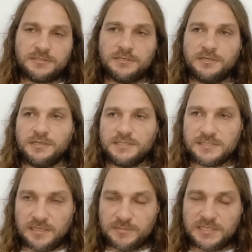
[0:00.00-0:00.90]
are turned on at the
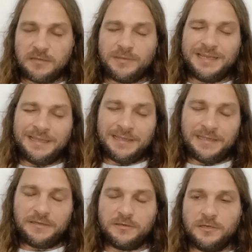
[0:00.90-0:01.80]
same time
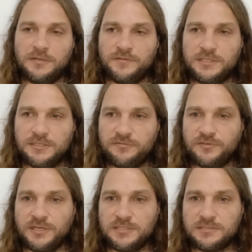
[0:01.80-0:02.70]
and all of the
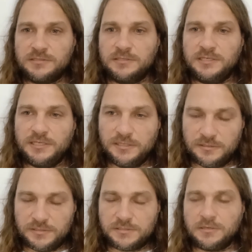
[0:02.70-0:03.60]
defrost
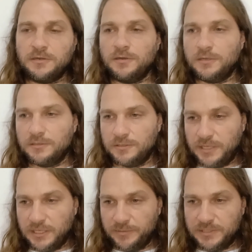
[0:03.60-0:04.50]
heaters are all
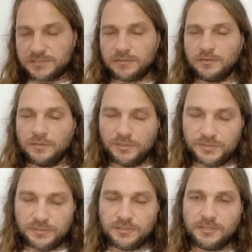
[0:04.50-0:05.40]
elements are all
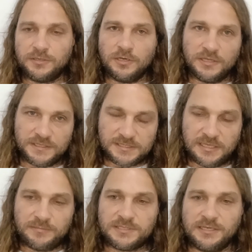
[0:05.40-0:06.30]
turned on all at the
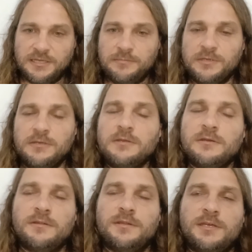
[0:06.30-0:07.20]
same time,
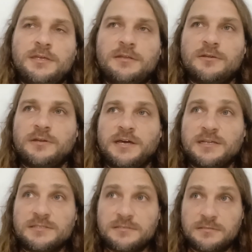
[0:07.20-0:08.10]
then
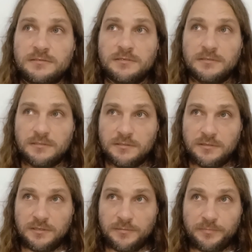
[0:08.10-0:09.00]
across
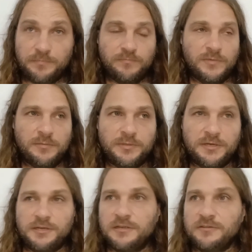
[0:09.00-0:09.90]
the, a
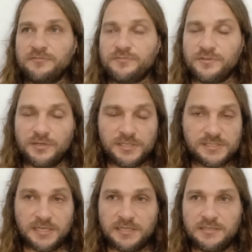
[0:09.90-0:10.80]
period of 30
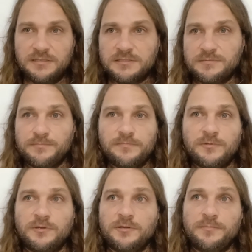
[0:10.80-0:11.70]
seconds
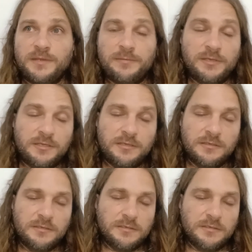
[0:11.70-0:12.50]
or maybe